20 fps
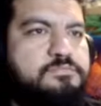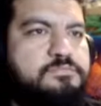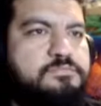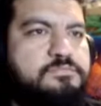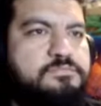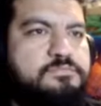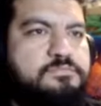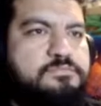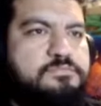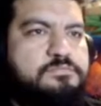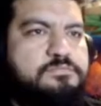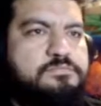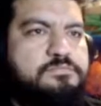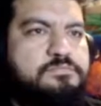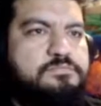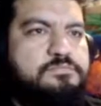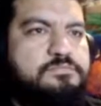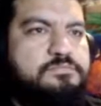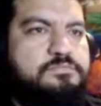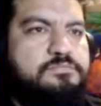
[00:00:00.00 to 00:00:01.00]

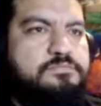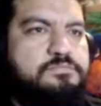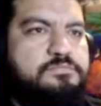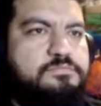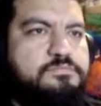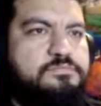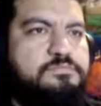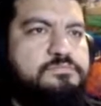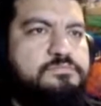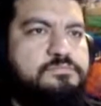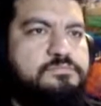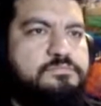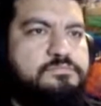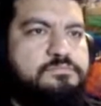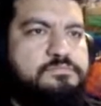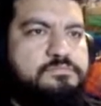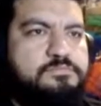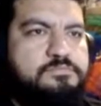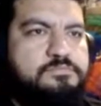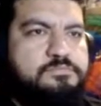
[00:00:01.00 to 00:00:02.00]

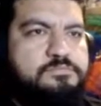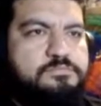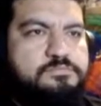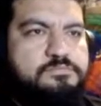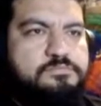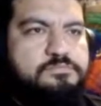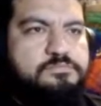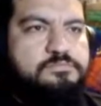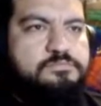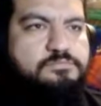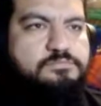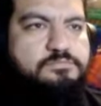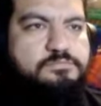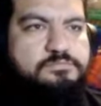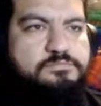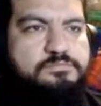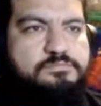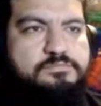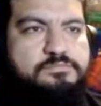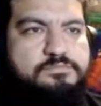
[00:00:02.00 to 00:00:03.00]

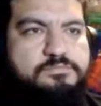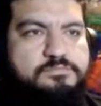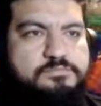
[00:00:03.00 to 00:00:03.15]
This person isn't speaking.